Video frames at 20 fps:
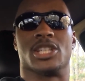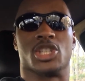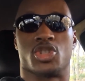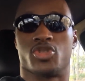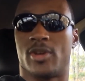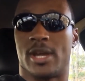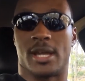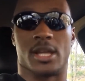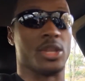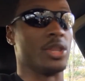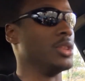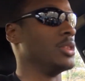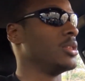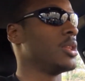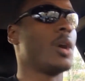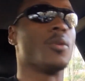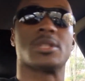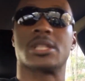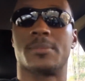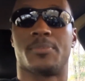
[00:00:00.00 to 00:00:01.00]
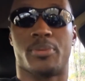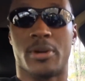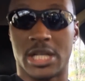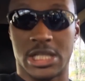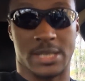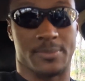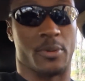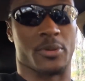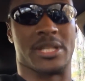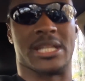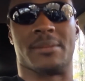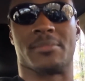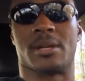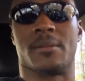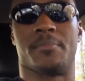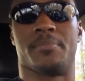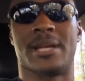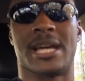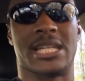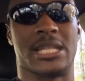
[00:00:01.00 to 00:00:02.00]
dollar drink? No, it's the principle that I'm
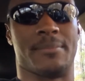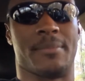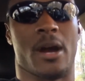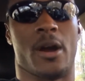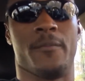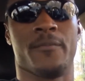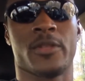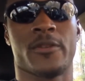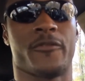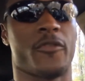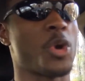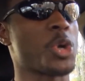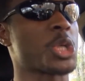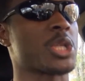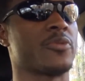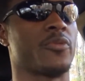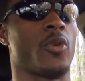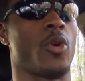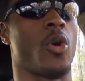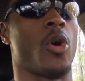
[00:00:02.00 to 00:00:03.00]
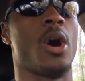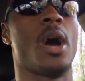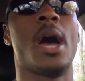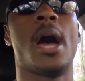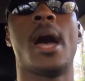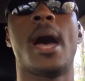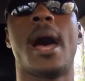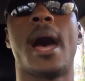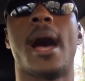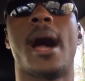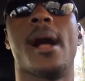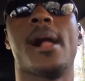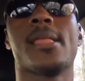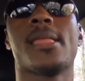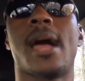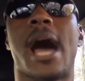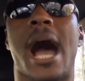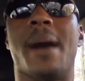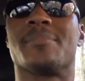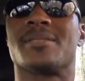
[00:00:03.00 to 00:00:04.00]
complaining about. First of all,
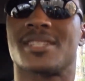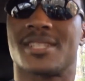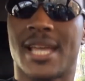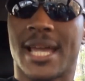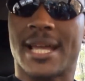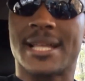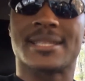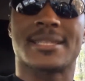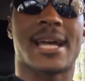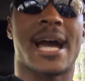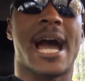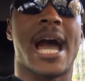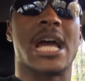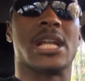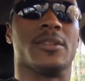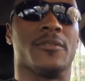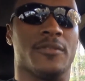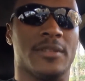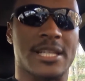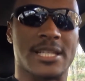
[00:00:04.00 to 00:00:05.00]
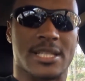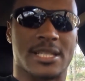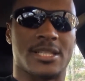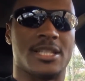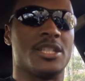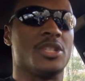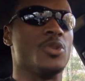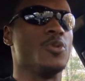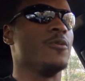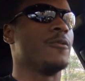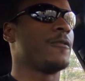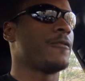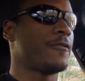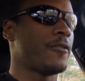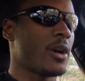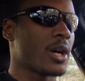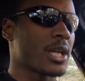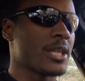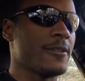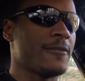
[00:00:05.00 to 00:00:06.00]
I'm sick and tired of listening to you
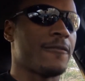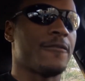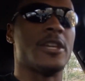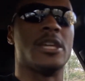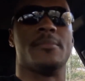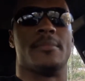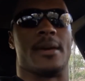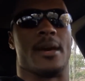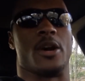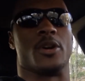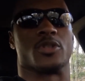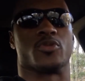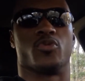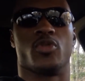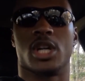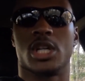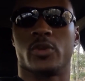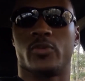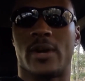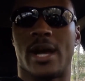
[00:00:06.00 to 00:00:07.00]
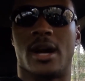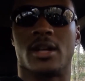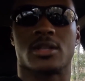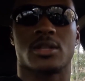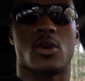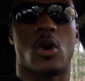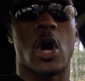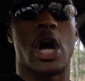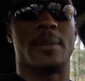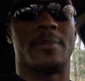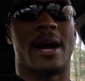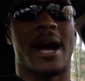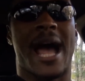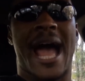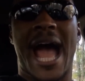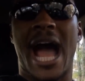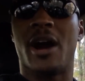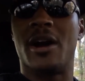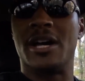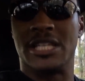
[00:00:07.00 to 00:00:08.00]
funky females run around talking
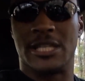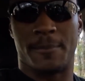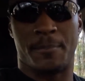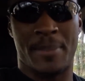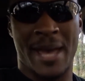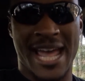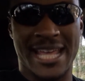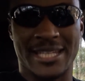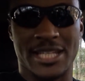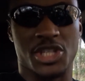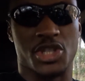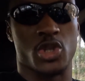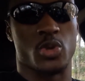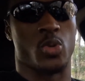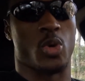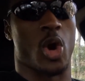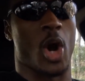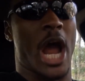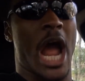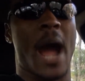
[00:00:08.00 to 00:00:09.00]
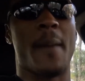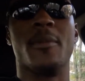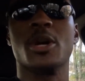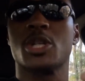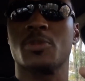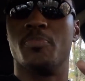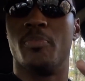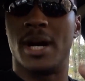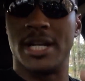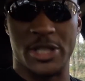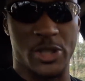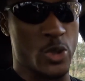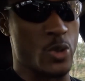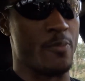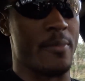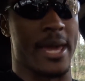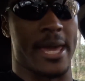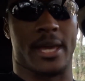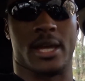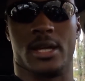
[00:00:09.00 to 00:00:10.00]
about how independent you are, how much money
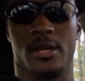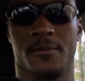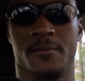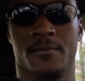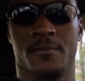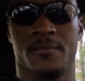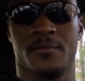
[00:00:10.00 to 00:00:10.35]
you make,